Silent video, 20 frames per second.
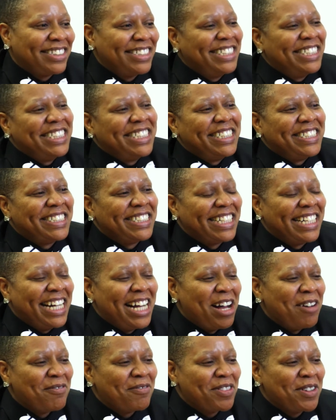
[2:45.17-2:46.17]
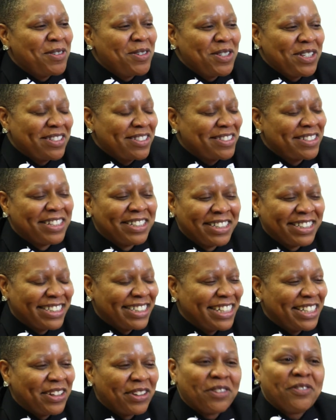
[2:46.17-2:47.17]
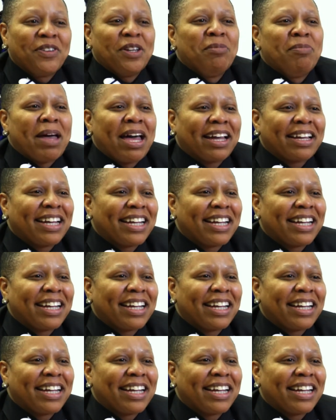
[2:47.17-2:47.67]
It was just, the feedback